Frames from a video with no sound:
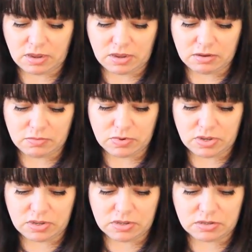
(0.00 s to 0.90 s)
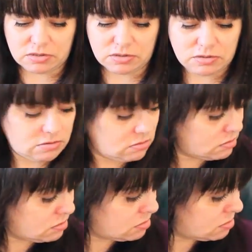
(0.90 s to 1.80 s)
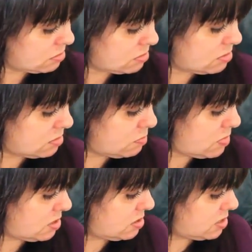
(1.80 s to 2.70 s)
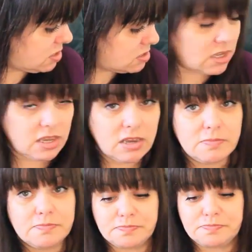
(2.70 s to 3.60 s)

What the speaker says: Okay, where is... Oh, Monday is here.